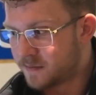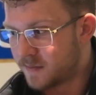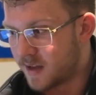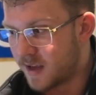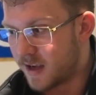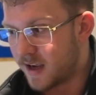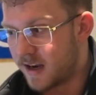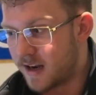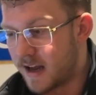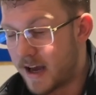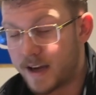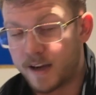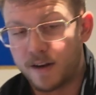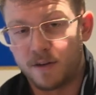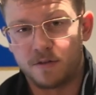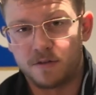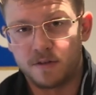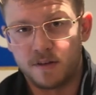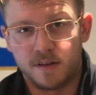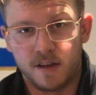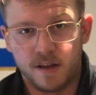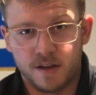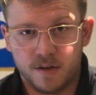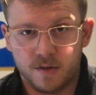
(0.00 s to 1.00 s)
And I can
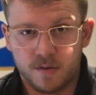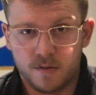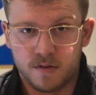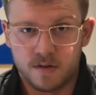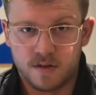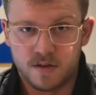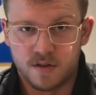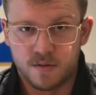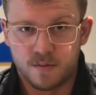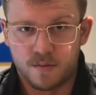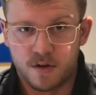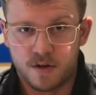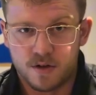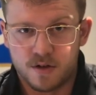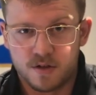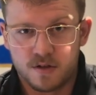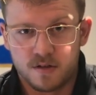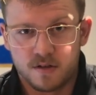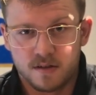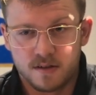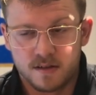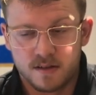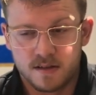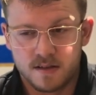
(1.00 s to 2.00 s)
only thank you all so
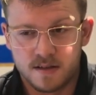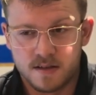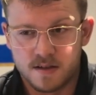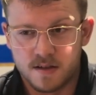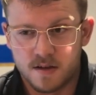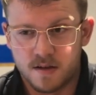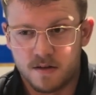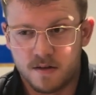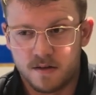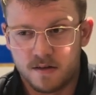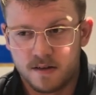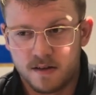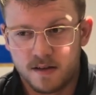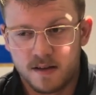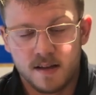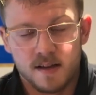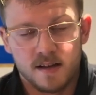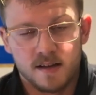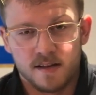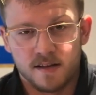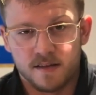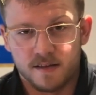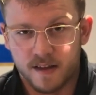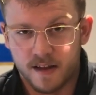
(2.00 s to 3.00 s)
much. So,
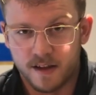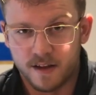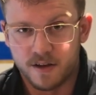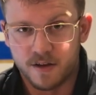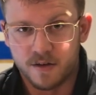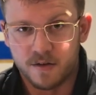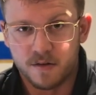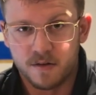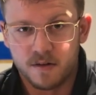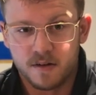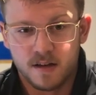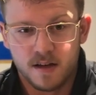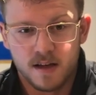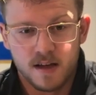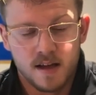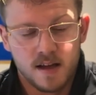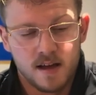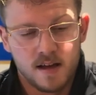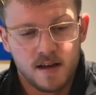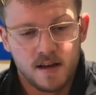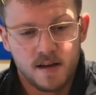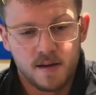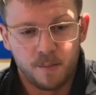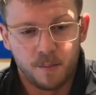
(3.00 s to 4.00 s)
thank you.
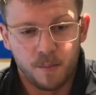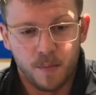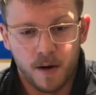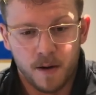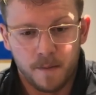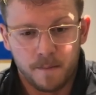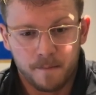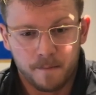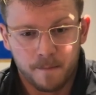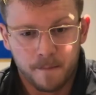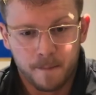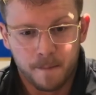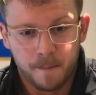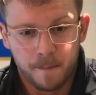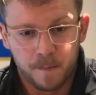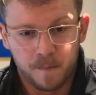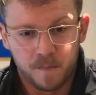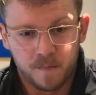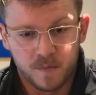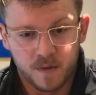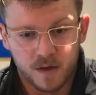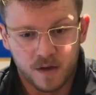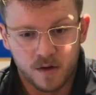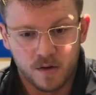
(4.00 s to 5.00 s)
But,
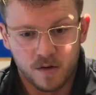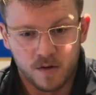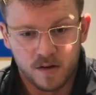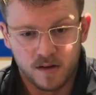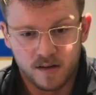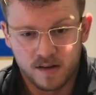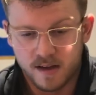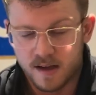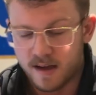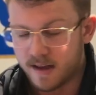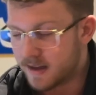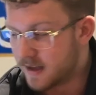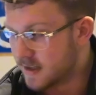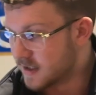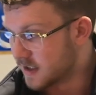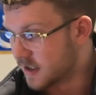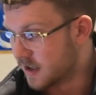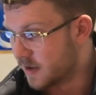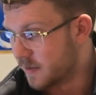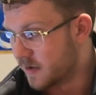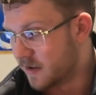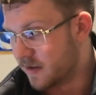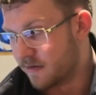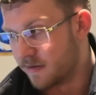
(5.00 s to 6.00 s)
you know what? Yeah, that's
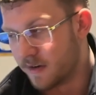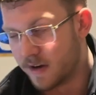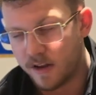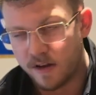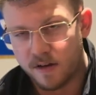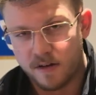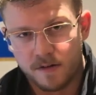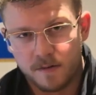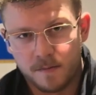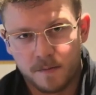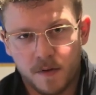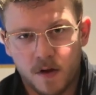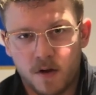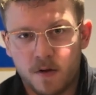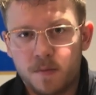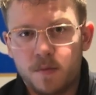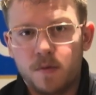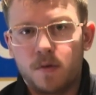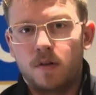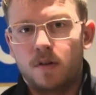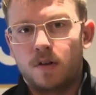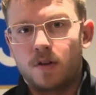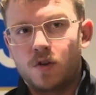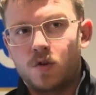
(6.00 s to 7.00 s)
going to be the video. I hope
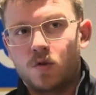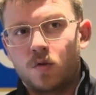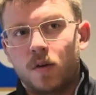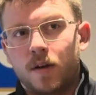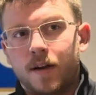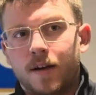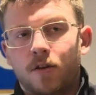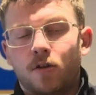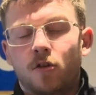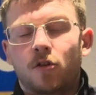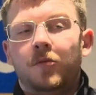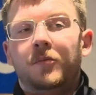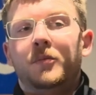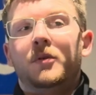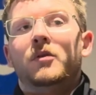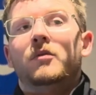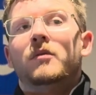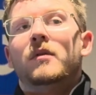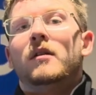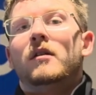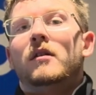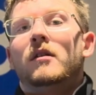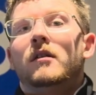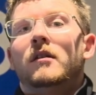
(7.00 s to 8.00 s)
you all enjoyed. I hope
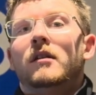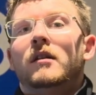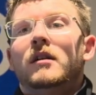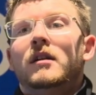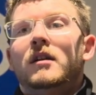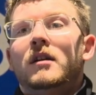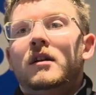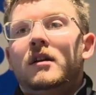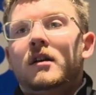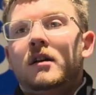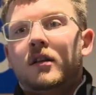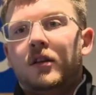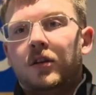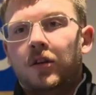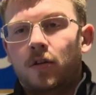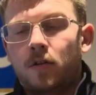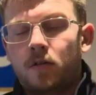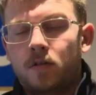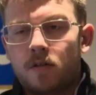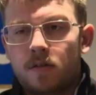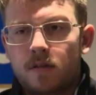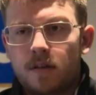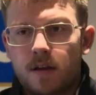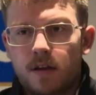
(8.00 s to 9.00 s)
you all
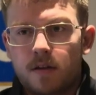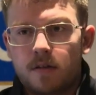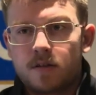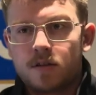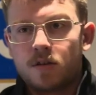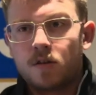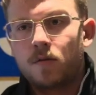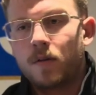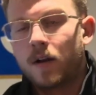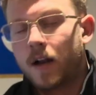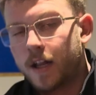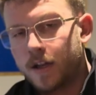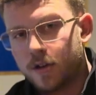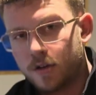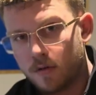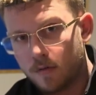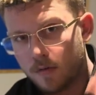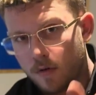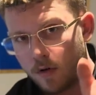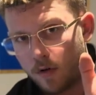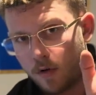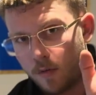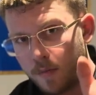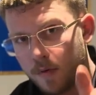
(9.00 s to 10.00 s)
learned a thing or two. And I
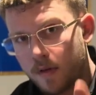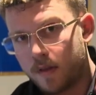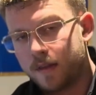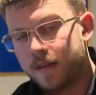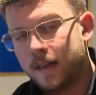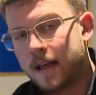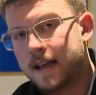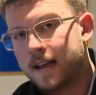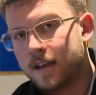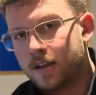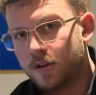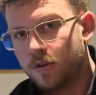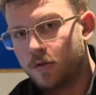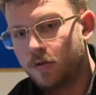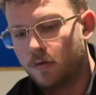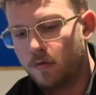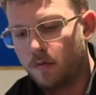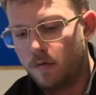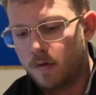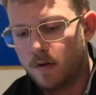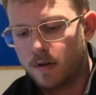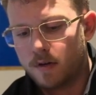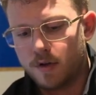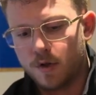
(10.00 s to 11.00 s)
do hope that
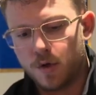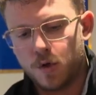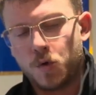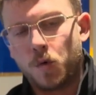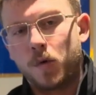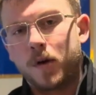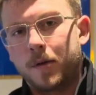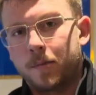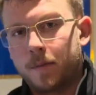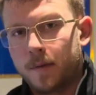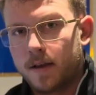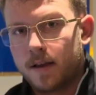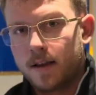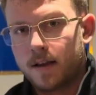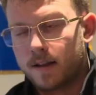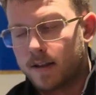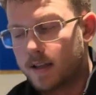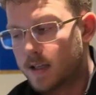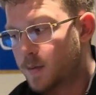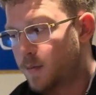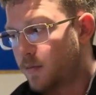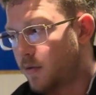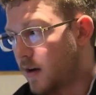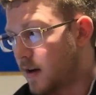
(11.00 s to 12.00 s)
you join me in
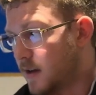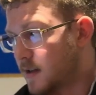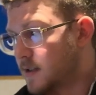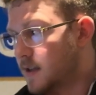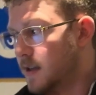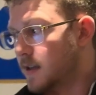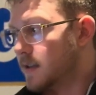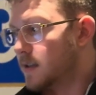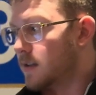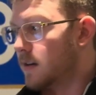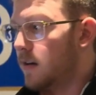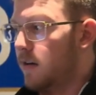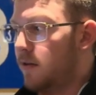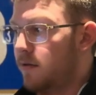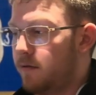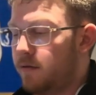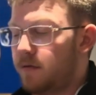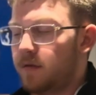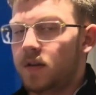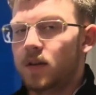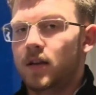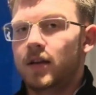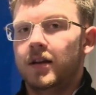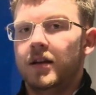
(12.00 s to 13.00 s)
this process of